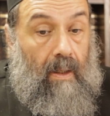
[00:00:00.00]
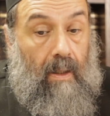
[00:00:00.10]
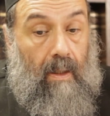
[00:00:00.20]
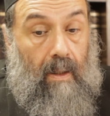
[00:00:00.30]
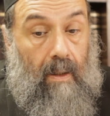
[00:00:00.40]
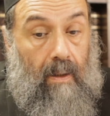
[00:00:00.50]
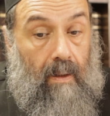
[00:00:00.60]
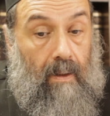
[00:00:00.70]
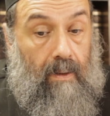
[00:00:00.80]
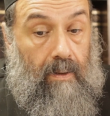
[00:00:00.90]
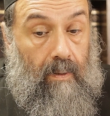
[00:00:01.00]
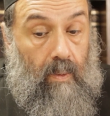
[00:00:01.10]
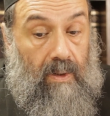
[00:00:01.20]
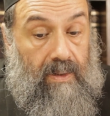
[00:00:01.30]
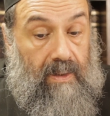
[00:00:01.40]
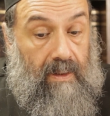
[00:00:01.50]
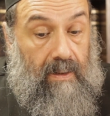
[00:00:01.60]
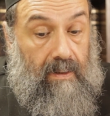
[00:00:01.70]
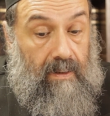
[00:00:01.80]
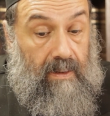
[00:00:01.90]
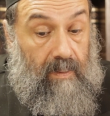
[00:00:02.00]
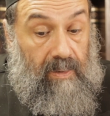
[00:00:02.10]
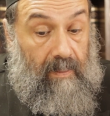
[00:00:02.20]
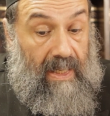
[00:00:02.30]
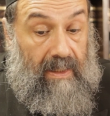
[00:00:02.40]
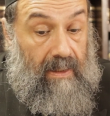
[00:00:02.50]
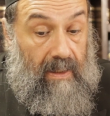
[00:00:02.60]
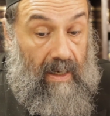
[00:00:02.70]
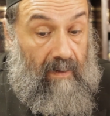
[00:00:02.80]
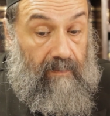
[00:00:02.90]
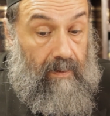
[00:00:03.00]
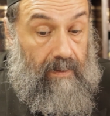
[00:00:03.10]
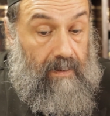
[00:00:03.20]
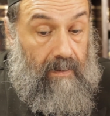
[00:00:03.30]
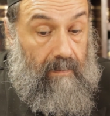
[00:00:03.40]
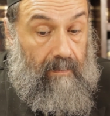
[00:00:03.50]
There was a diplomatic effort